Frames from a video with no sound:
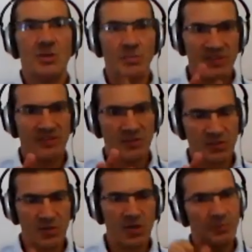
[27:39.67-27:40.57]
But then the
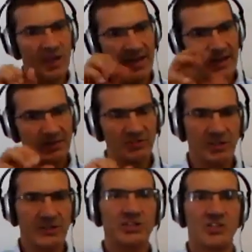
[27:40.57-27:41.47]
third part after
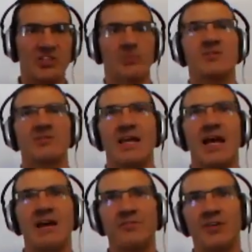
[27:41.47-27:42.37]
leadership and
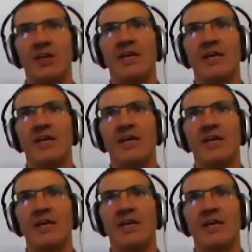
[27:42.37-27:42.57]
staff